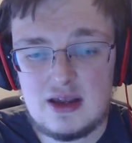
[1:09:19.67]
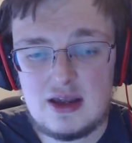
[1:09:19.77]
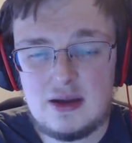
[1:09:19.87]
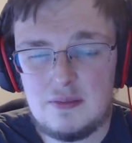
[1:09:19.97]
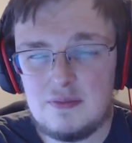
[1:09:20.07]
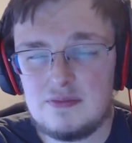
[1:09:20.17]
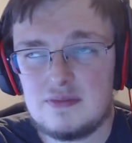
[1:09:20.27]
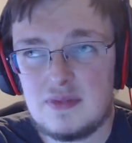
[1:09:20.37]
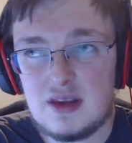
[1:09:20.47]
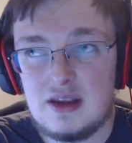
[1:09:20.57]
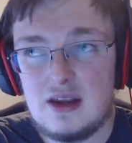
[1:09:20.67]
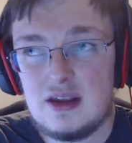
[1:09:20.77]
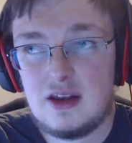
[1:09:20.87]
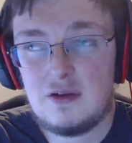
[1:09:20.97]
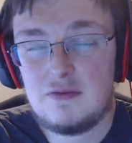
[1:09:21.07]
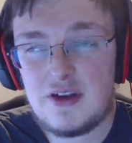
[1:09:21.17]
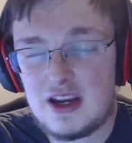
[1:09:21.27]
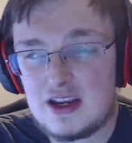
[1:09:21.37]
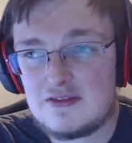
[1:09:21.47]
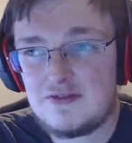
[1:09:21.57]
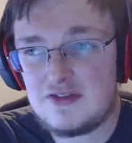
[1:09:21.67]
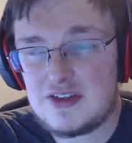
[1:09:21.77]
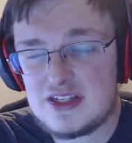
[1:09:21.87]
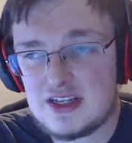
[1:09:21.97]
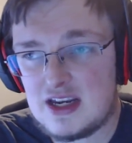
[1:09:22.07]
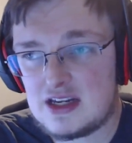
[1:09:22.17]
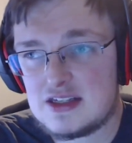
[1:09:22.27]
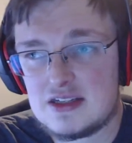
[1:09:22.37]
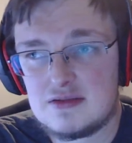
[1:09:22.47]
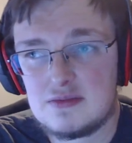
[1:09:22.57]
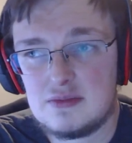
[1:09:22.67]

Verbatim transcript: Um, you know, Vega fifty-six